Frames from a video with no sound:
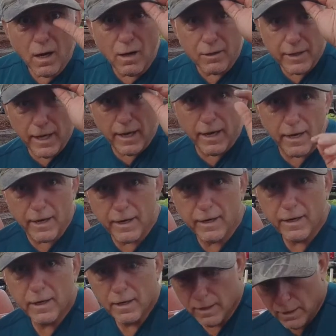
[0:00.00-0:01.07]
Okay,
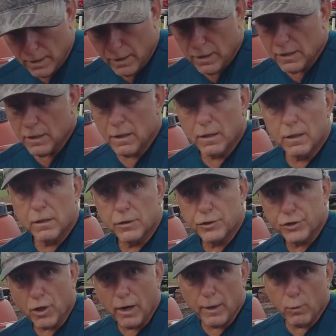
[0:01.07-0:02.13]

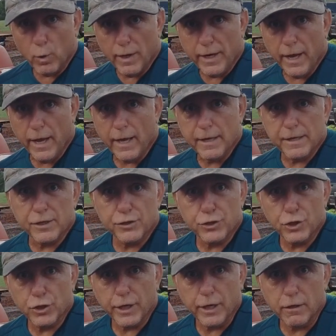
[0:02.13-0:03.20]
so I went ahead and
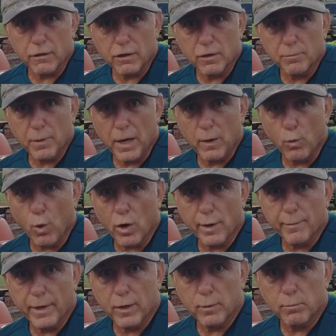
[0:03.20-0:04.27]
took care of my
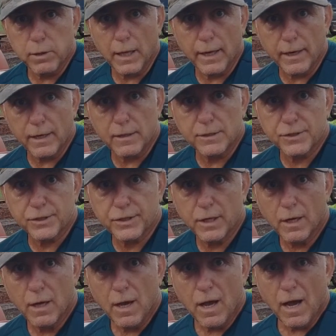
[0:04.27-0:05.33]
watermelon plants.
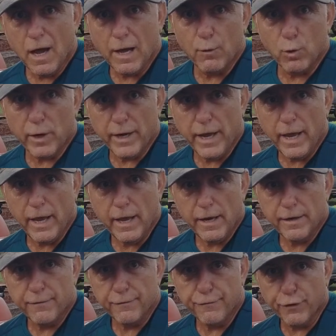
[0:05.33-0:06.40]
I went
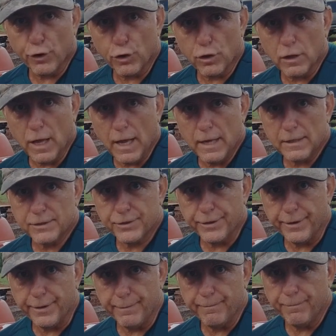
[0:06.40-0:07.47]
ahead and fertilized
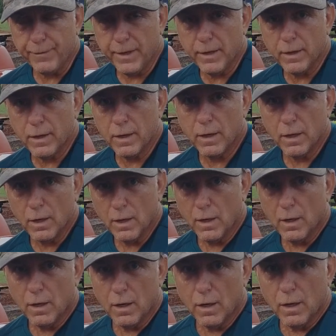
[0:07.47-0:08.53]
them
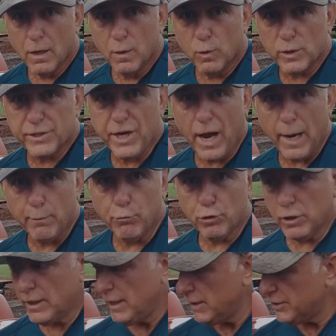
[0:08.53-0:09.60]
with time
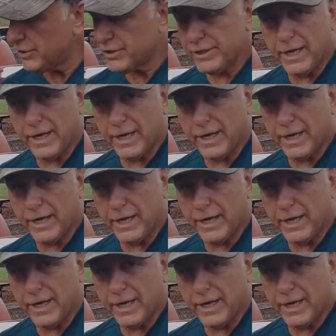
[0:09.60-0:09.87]
release.